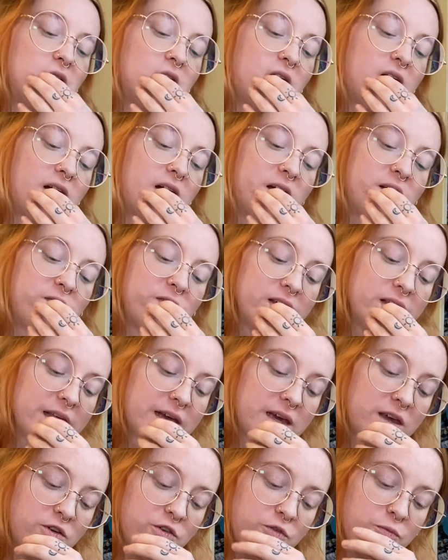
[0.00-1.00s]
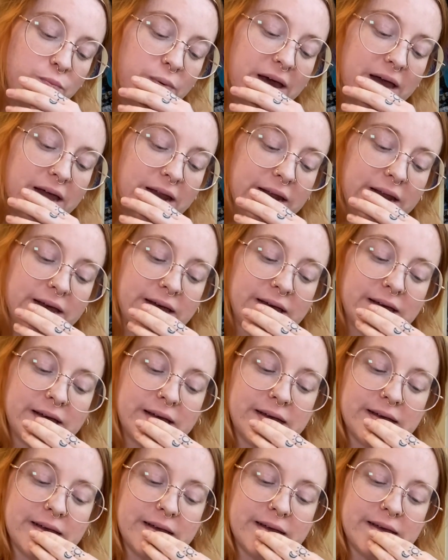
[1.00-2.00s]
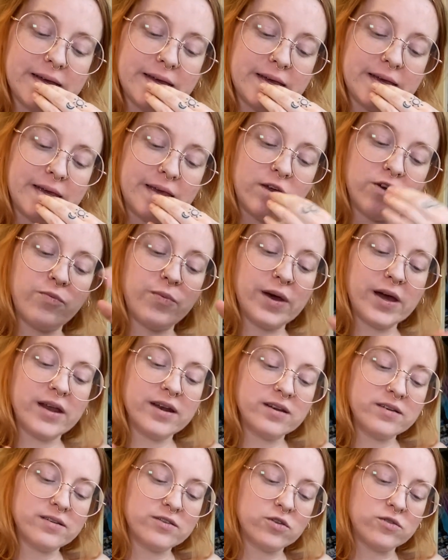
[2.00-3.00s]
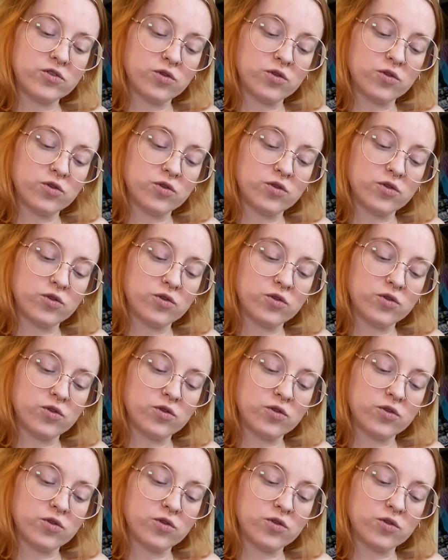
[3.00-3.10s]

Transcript: I feel like you've been